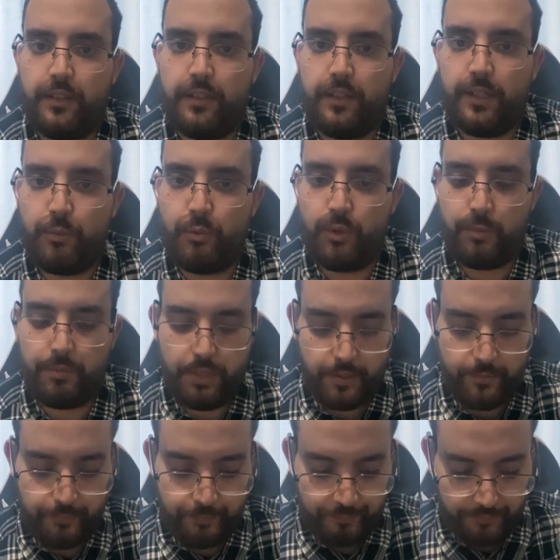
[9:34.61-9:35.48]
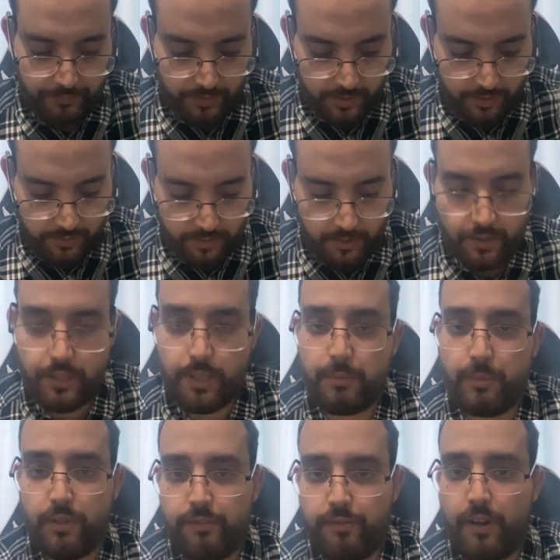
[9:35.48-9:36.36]
it will be, and the
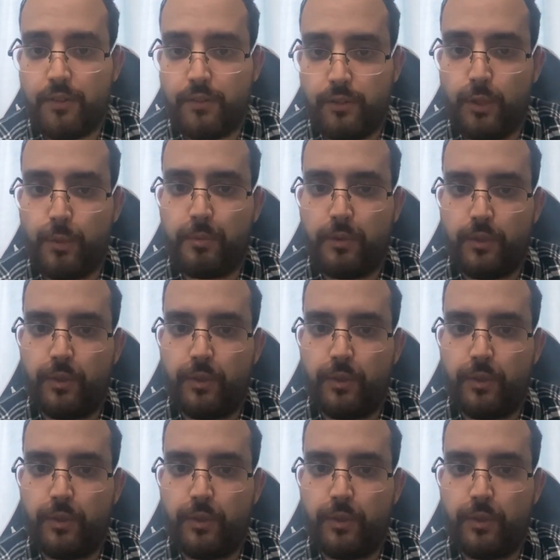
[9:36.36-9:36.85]
more faster your